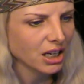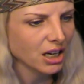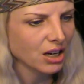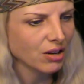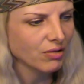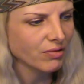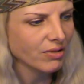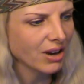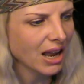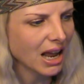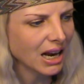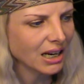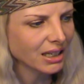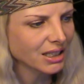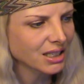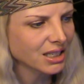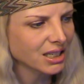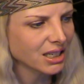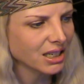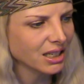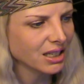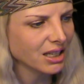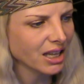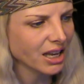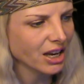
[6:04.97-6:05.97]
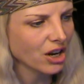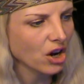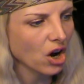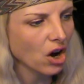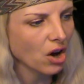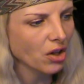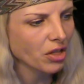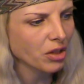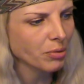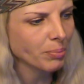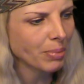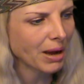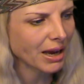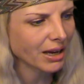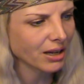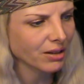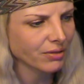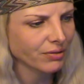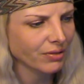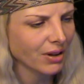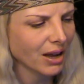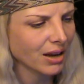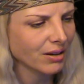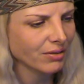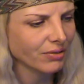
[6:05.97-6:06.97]
In reality, they are the
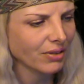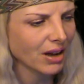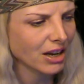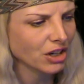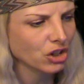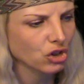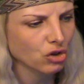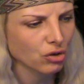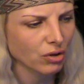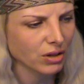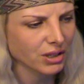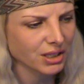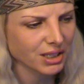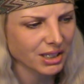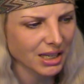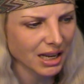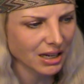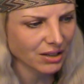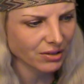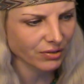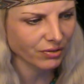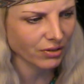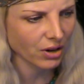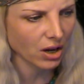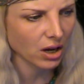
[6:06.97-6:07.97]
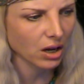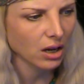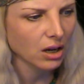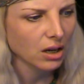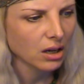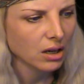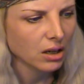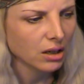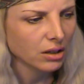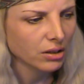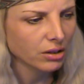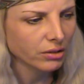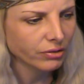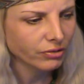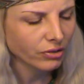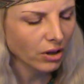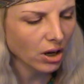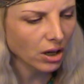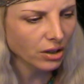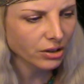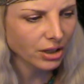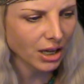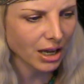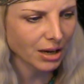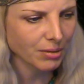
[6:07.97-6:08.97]
Bhagavan Vajra Sattva. The
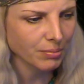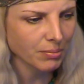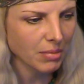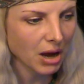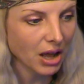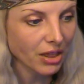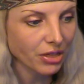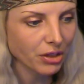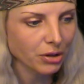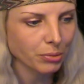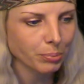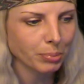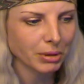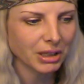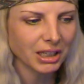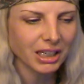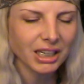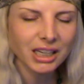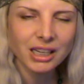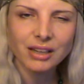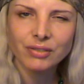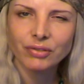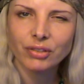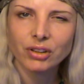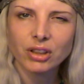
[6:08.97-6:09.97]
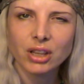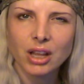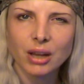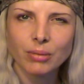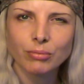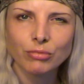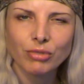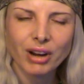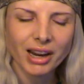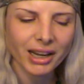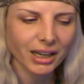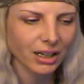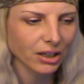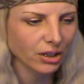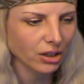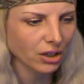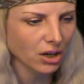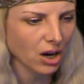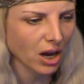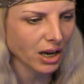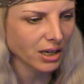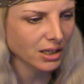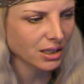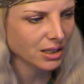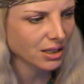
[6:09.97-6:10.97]
father and mother, believe in them,
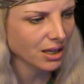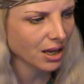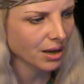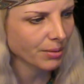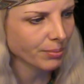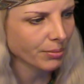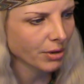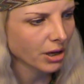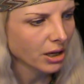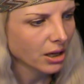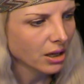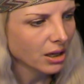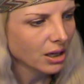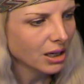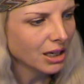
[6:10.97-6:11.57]
recognize them.